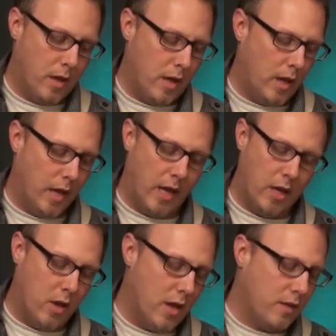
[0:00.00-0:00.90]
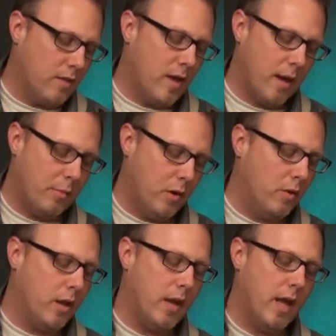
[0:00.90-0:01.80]
And then again, you hit the top
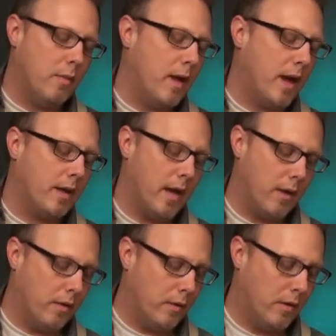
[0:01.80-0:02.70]
note and head back down.